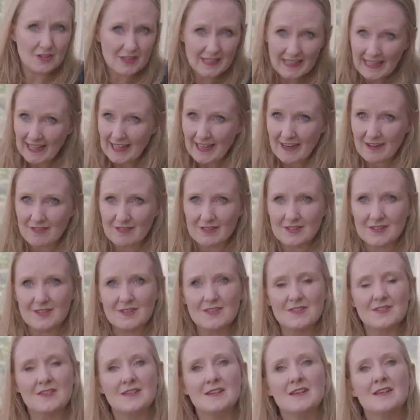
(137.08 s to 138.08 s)

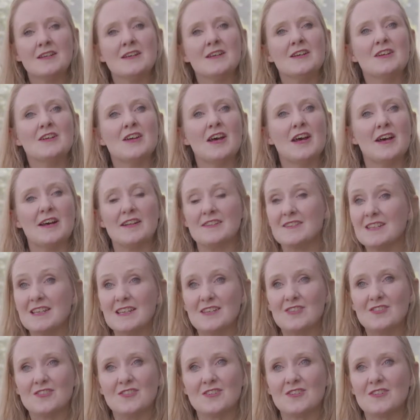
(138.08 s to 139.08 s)
carers,
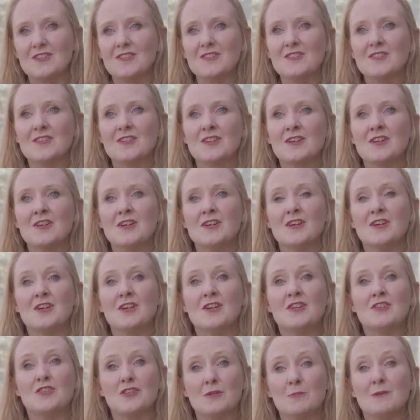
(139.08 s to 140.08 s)
teachers
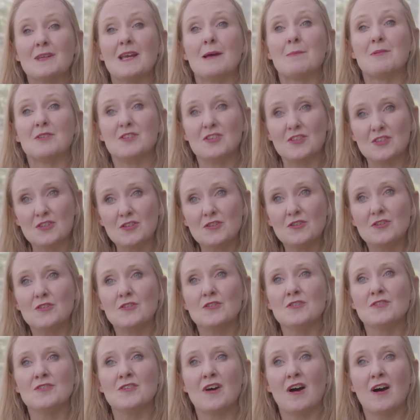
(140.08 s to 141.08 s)
to be able to
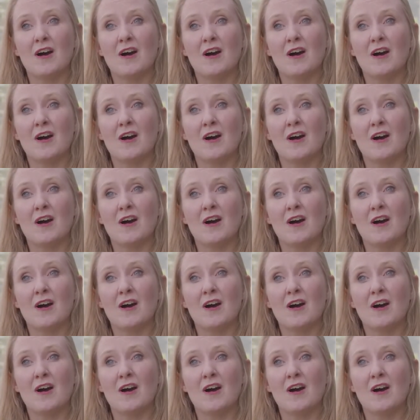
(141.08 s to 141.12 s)
use